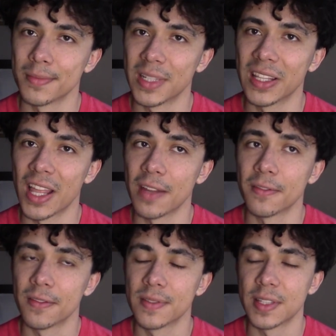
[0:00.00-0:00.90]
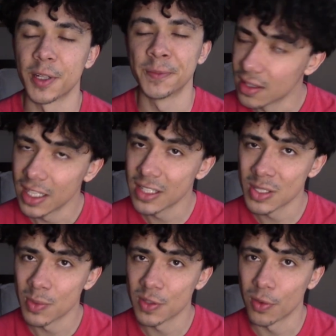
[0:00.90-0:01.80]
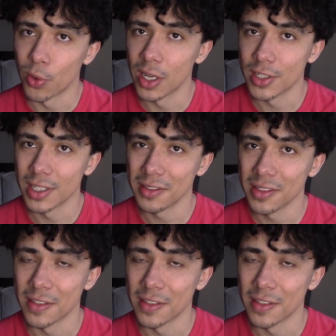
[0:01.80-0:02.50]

in life. So thank you so much for watching.